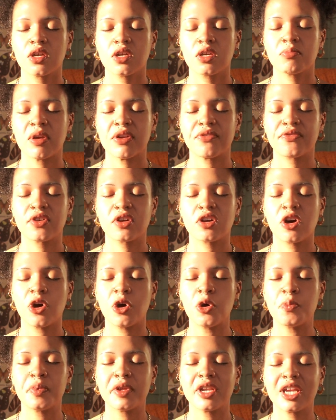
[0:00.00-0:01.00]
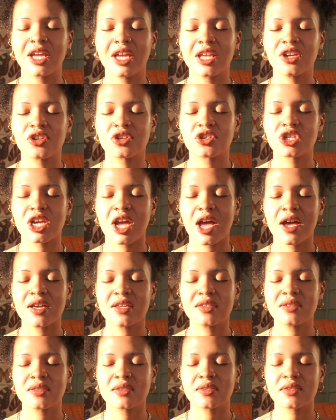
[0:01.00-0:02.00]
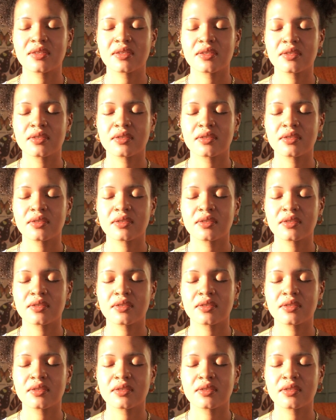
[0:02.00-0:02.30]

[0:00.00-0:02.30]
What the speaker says: may feel opening in your chest.